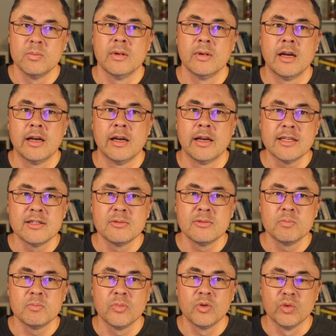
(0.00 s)
I guess,
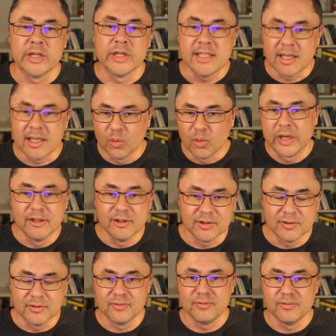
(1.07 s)
greasing the wheels
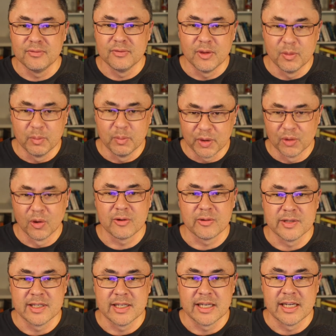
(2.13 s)
of the
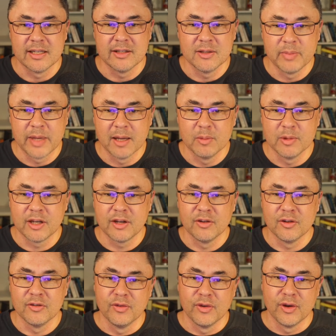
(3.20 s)
bureaucracy to be able to
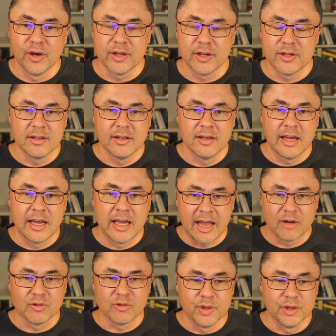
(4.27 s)
convert an
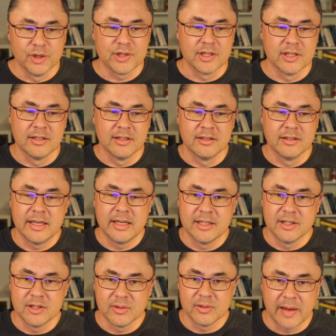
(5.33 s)
attribution
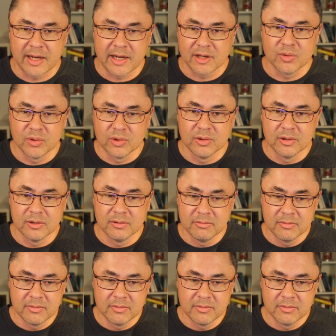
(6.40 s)
into actual